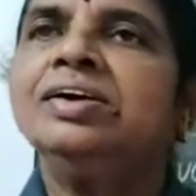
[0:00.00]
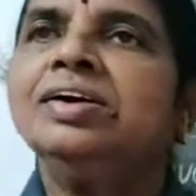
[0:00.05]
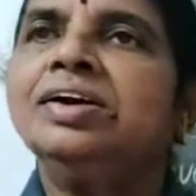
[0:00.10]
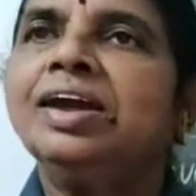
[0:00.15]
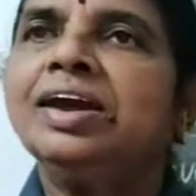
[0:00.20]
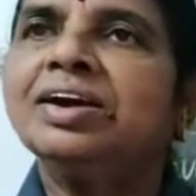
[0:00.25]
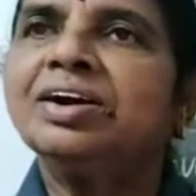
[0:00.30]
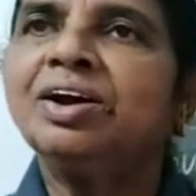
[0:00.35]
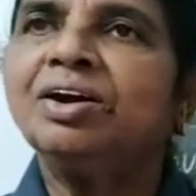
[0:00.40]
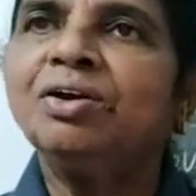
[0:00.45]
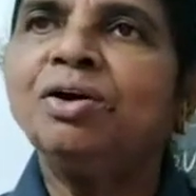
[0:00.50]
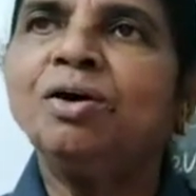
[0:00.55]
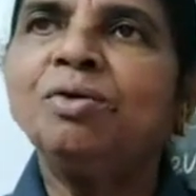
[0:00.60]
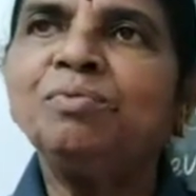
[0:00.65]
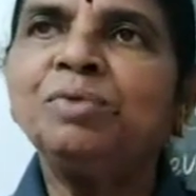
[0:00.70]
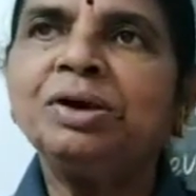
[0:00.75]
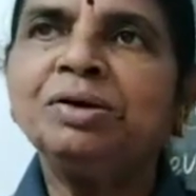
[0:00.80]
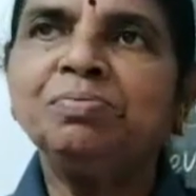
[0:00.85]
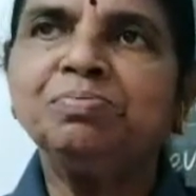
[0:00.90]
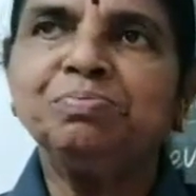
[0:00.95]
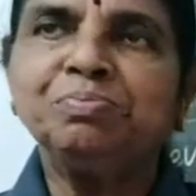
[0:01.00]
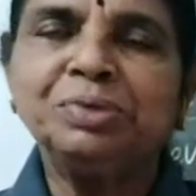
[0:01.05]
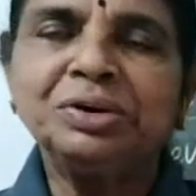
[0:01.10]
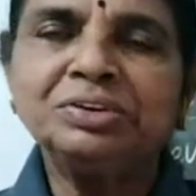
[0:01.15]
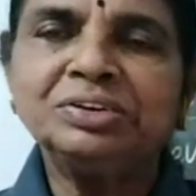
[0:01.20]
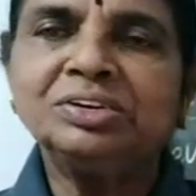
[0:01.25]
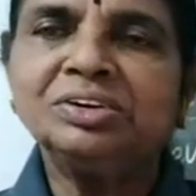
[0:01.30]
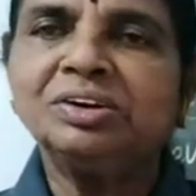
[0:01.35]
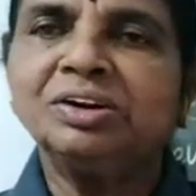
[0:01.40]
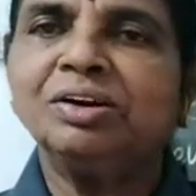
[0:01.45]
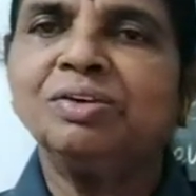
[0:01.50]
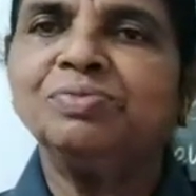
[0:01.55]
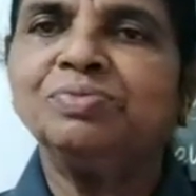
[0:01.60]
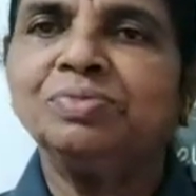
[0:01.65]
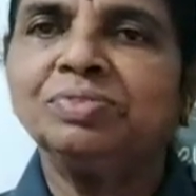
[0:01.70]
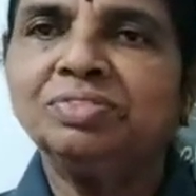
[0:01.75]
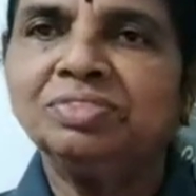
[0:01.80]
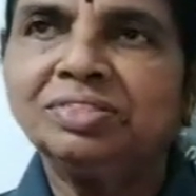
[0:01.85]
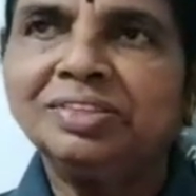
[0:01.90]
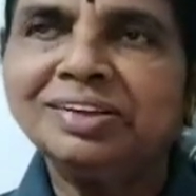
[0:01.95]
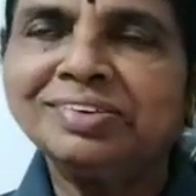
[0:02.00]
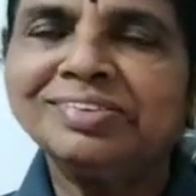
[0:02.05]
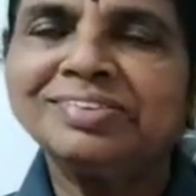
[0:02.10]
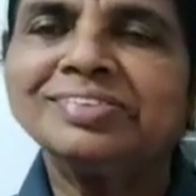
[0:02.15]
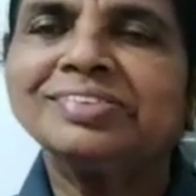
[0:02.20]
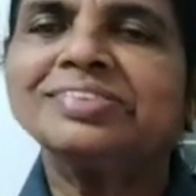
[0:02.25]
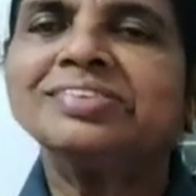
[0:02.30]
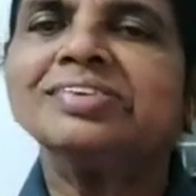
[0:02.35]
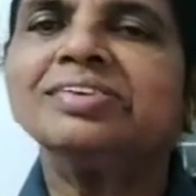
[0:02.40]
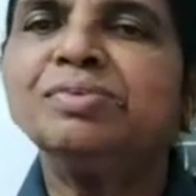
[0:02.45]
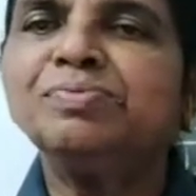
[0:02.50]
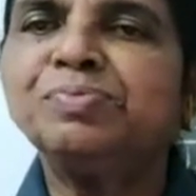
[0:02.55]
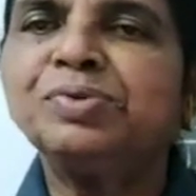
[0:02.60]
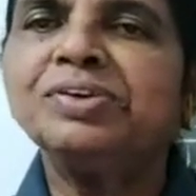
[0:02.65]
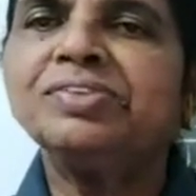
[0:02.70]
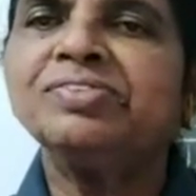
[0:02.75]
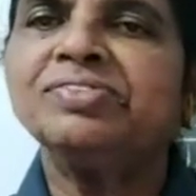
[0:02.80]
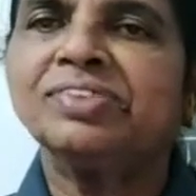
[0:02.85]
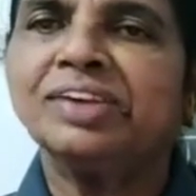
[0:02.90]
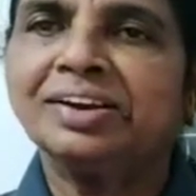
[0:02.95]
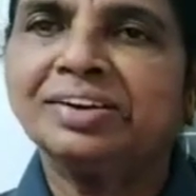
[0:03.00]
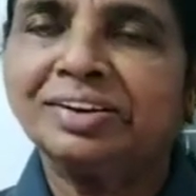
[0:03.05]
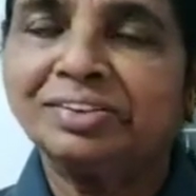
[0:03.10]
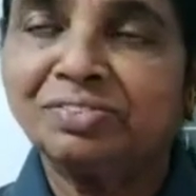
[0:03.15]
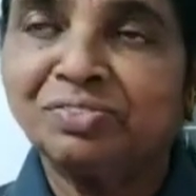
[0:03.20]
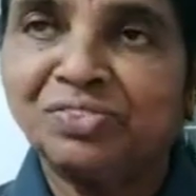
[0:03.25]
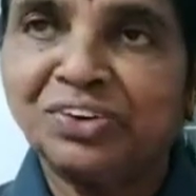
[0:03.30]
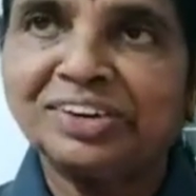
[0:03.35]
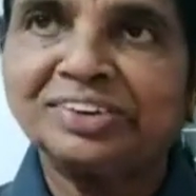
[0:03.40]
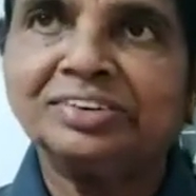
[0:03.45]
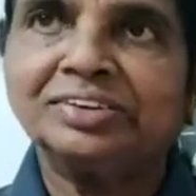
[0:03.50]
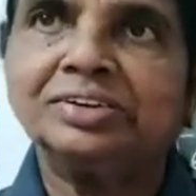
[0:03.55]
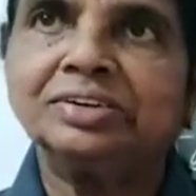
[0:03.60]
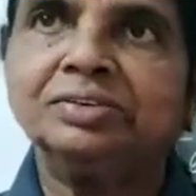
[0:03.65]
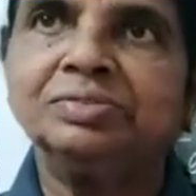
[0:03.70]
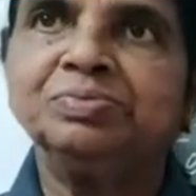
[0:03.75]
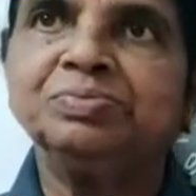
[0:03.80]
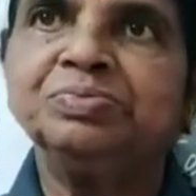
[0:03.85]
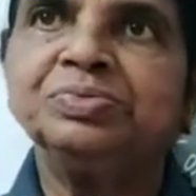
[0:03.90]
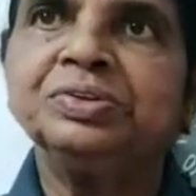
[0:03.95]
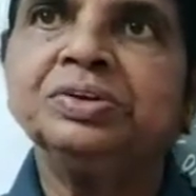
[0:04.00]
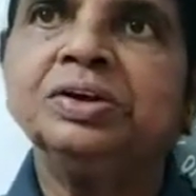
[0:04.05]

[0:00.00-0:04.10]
economic measure of this surplus satisfaction.